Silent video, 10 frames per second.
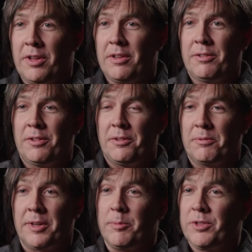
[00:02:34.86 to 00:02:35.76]
the
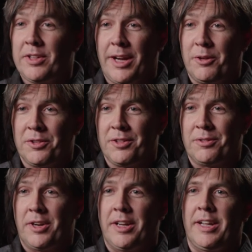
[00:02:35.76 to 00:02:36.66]
Ramsey house, right?